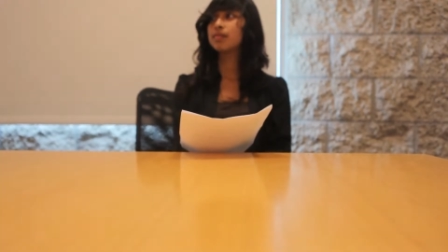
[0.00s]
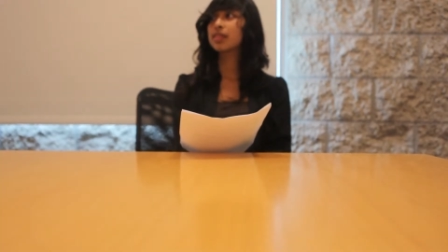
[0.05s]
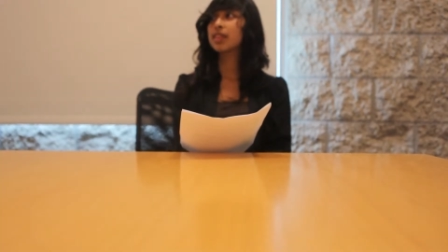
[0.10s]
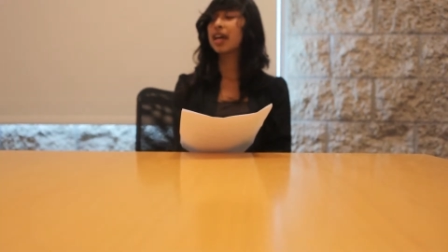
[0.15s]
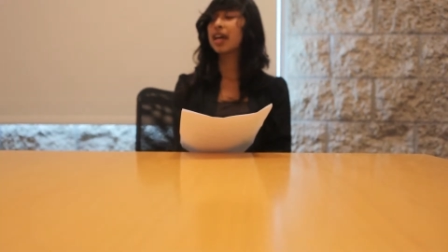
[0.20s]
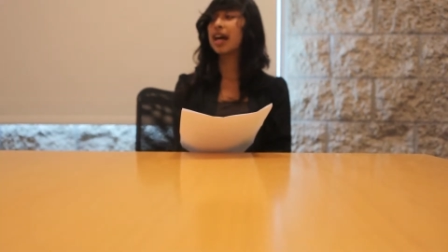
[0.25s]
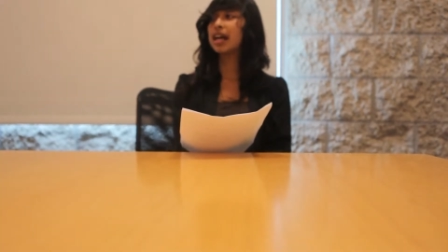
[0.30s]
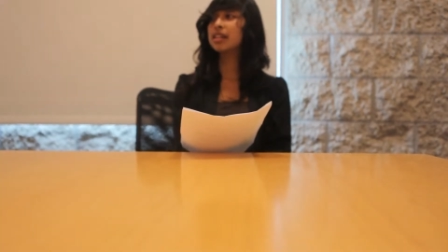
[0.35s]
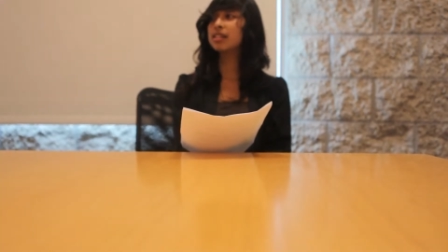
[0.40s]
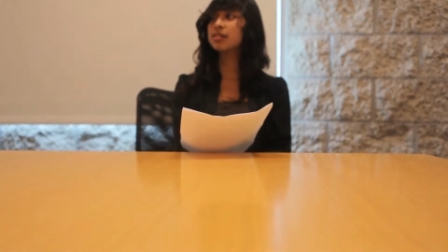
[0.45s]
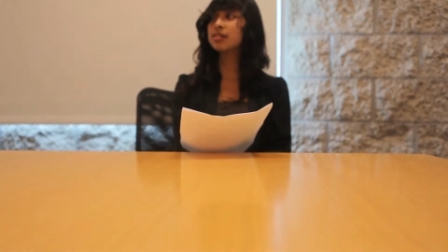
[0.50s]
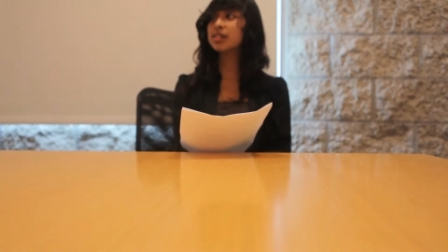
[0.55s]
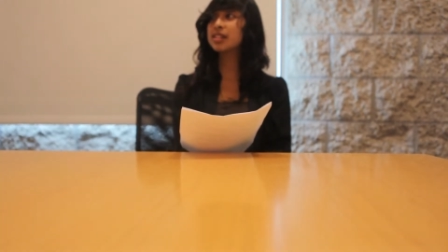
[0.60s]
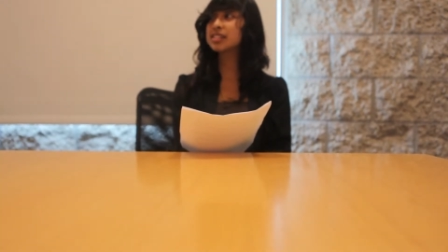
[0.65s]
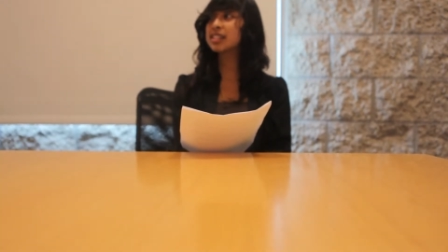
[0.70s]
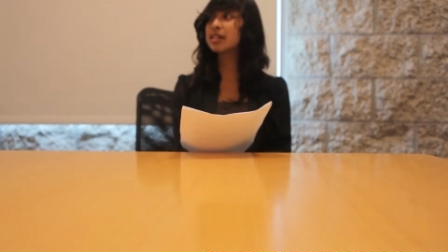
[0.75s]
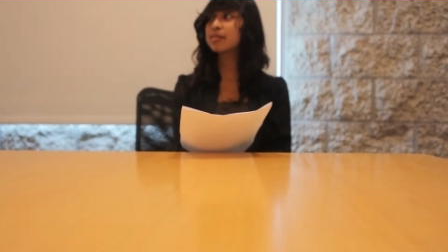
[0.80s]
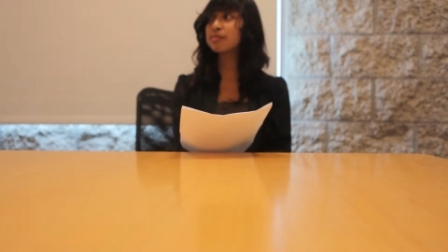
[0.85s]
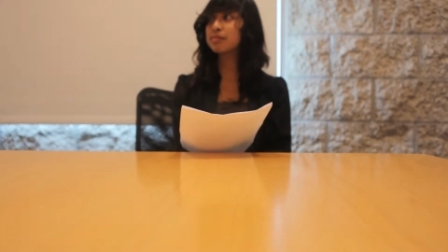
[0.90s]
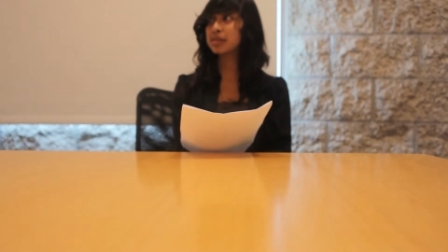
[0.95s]
I do as
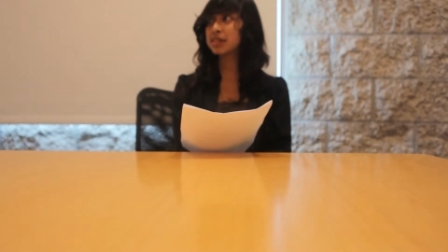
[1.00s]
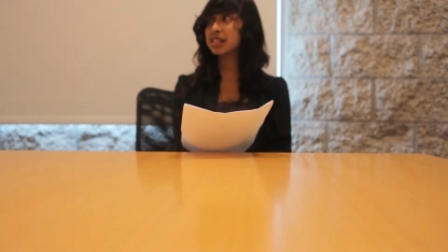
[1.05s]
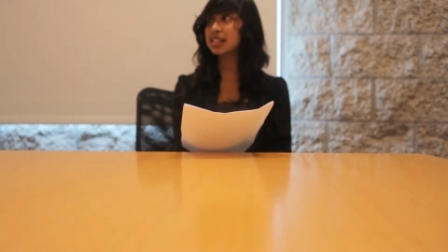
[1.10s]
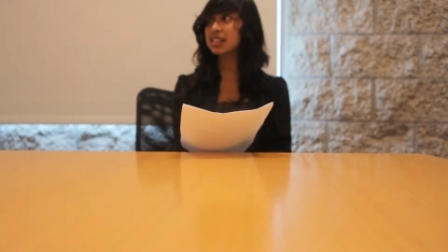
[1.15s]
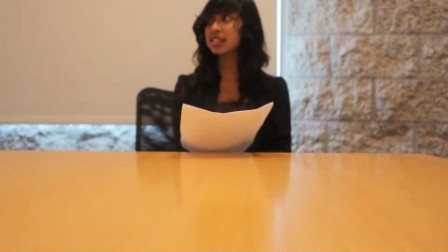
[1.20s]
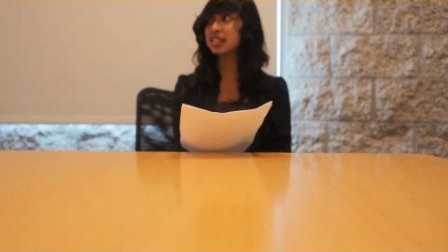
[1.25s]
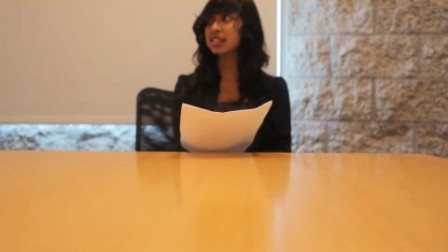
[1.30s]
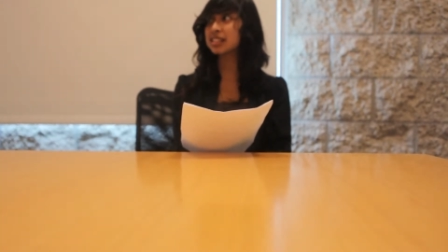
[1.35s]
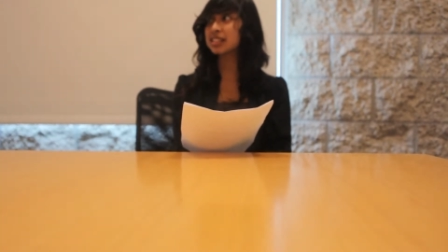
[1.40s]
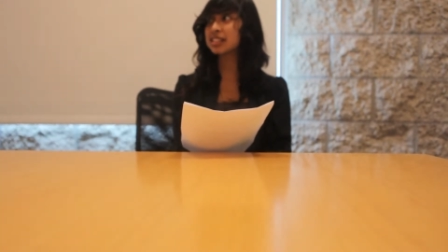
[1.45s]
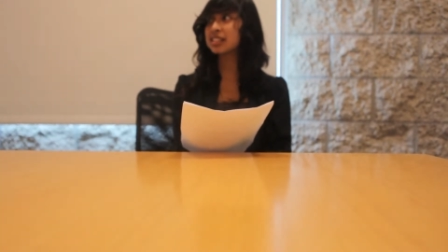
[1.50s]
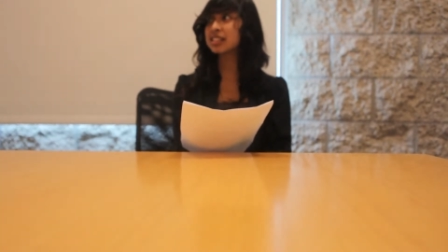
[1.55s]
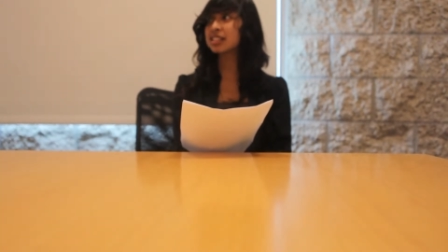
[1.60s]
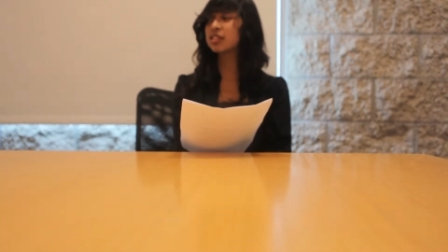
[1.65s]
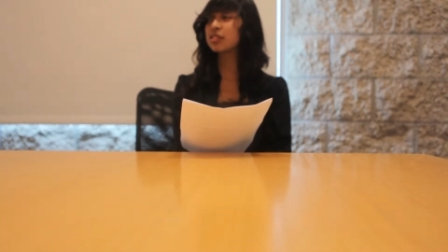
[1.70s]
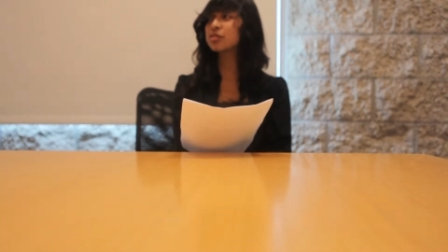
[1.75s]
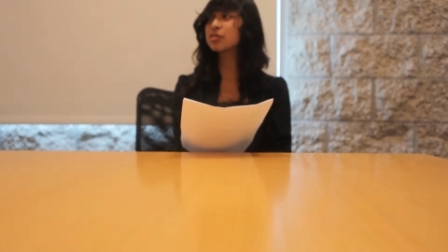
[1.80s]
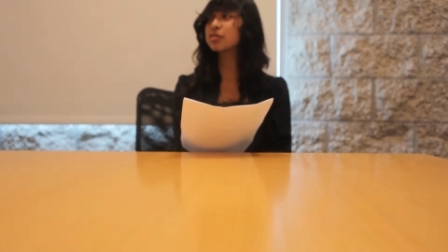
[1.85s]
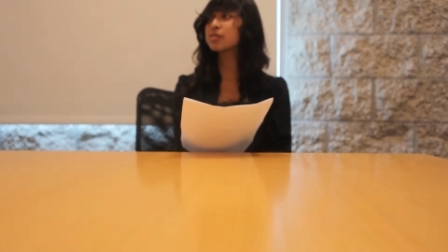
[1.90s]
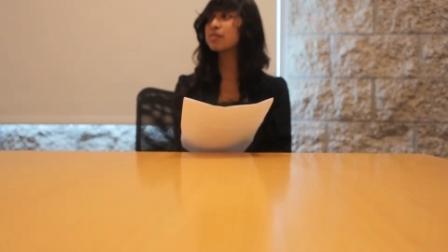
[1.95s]
I please.
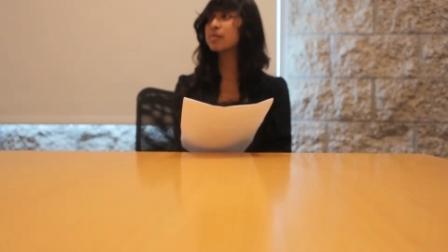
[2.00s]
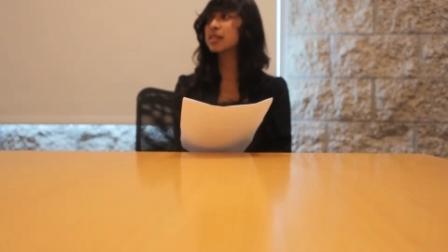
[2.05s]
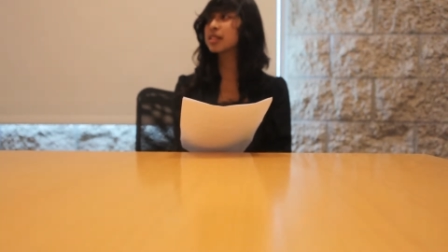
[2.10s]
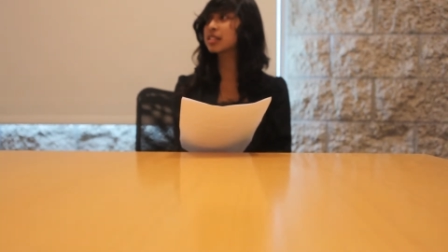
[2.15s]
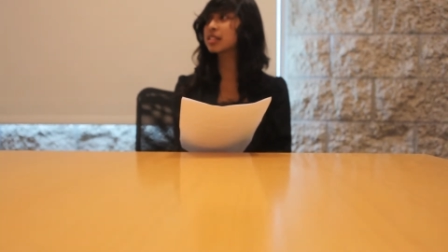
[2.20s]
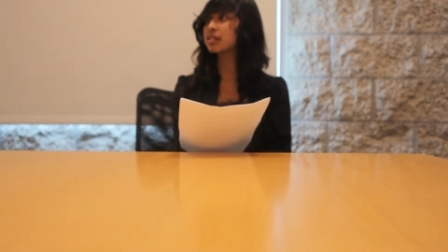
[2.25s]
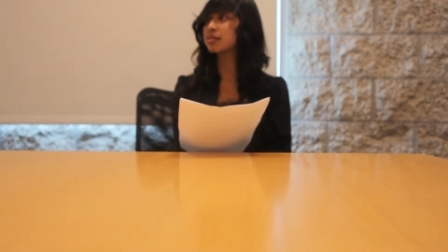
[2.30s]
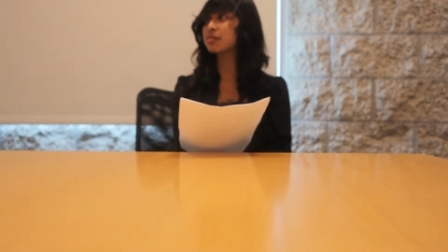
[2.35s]
Don't speak to